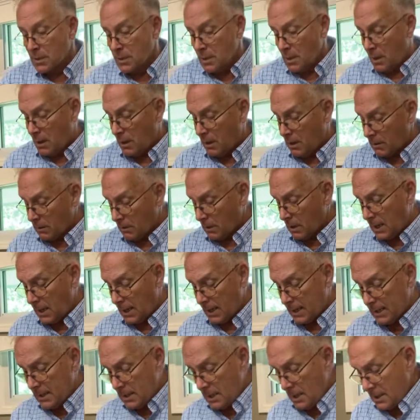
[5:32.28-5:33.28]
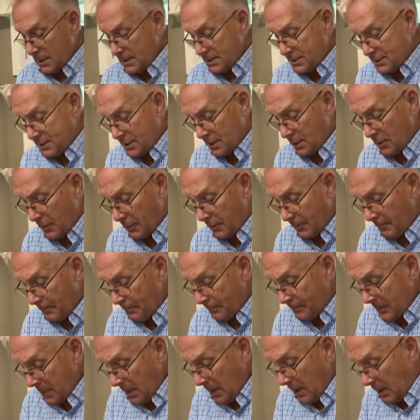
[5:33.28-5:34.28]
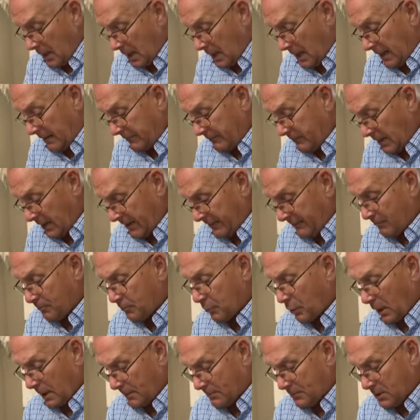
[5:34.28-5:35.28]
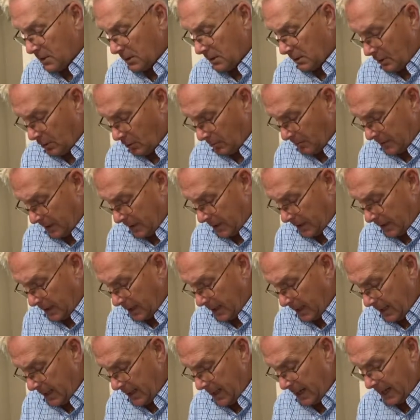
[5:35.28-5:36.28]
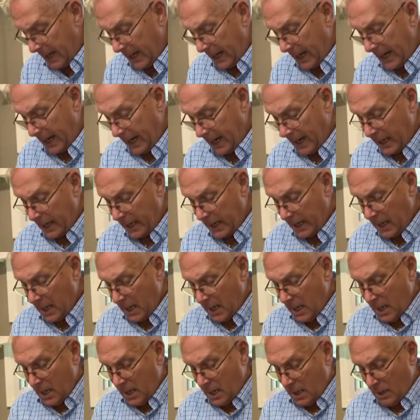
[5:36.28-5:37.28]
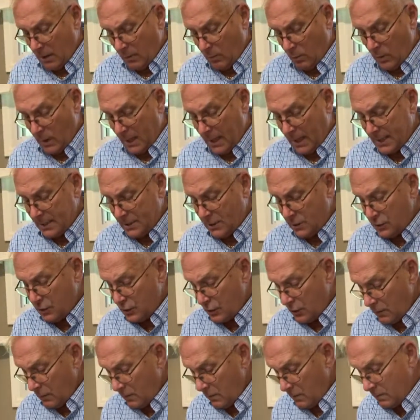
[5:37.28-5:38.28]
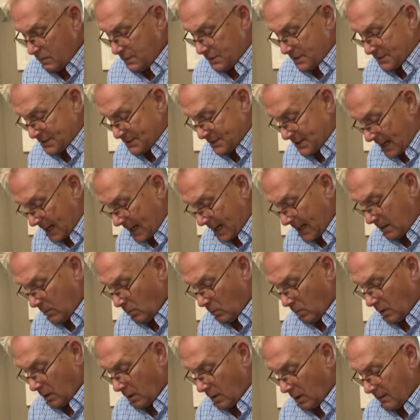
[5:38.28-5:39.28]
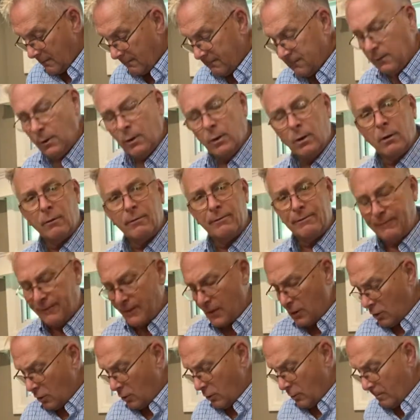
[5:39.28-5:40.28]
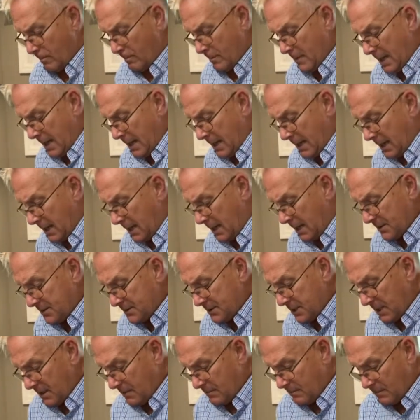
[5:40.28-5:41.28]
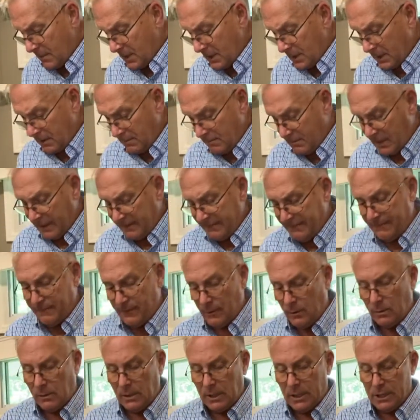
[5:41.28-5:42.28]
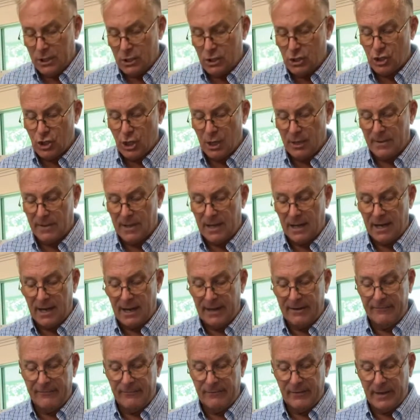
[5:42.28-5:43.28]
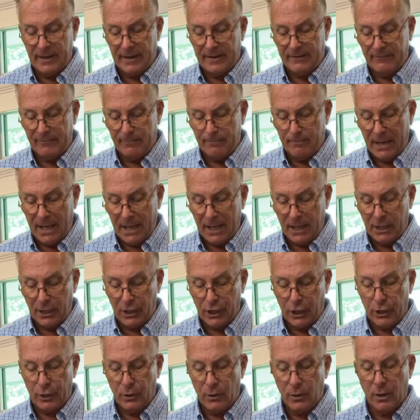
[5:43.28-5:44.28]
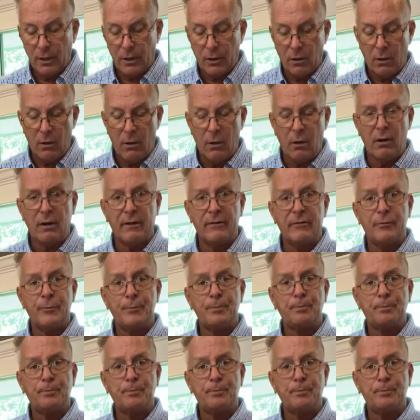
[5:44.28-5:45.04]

All right, so I've prepped a little bit, and when I do design work, floral foam, I'll take my foliage that I've manicured off,